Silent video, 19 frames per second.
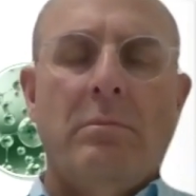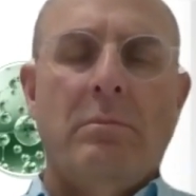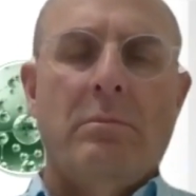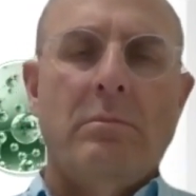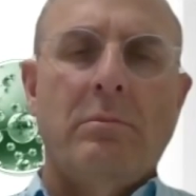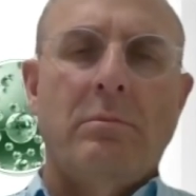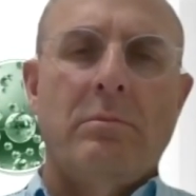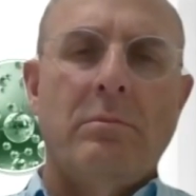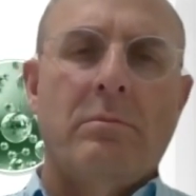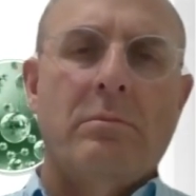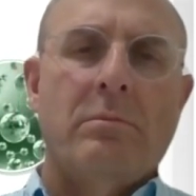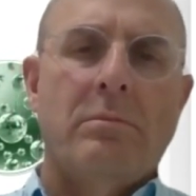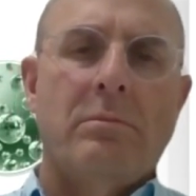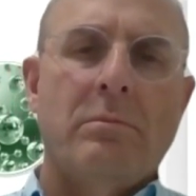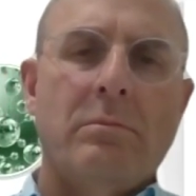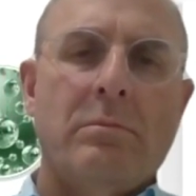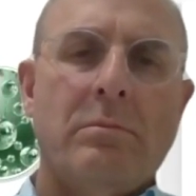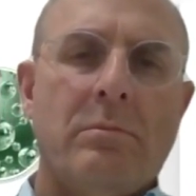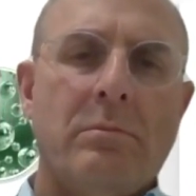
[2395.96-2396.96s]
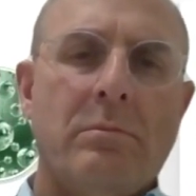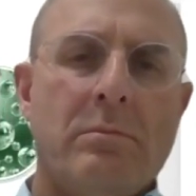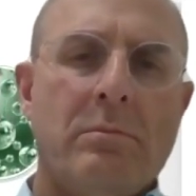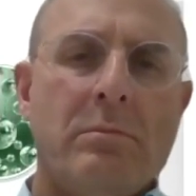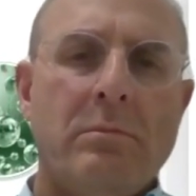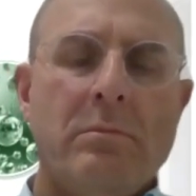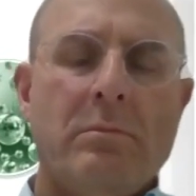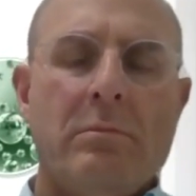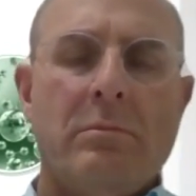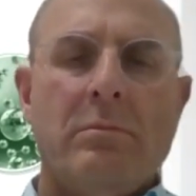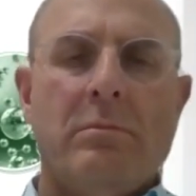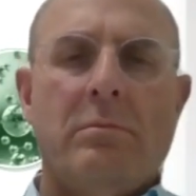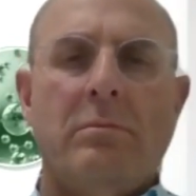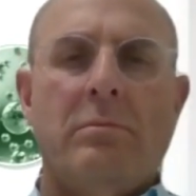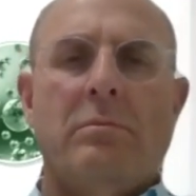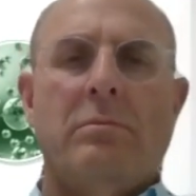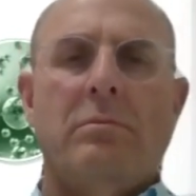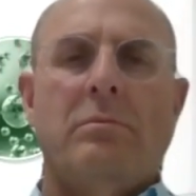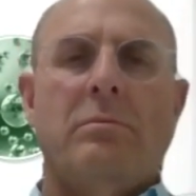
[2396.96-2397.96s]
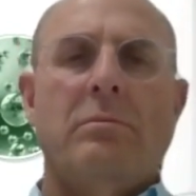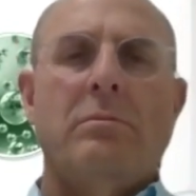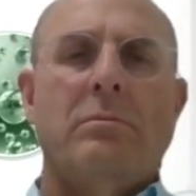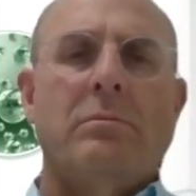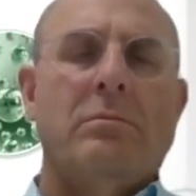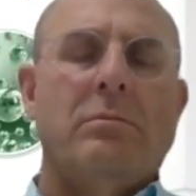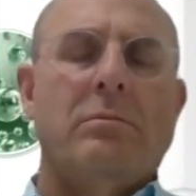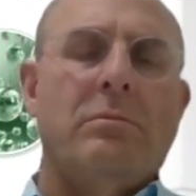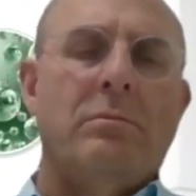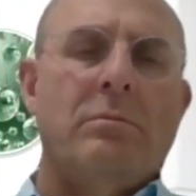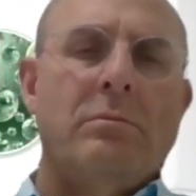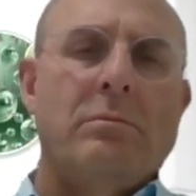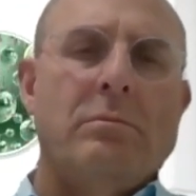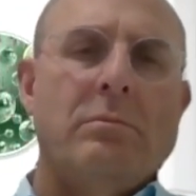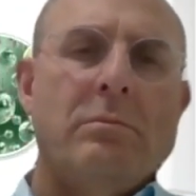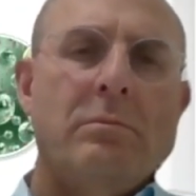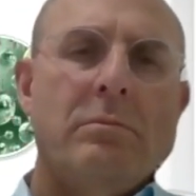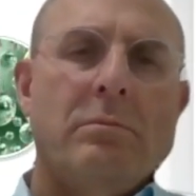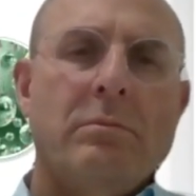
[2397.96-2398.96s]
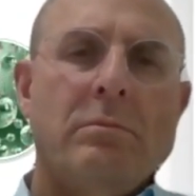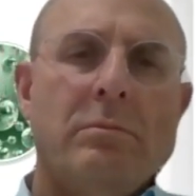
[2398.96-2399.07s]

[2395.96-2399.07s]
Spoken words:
The person shown says nothing.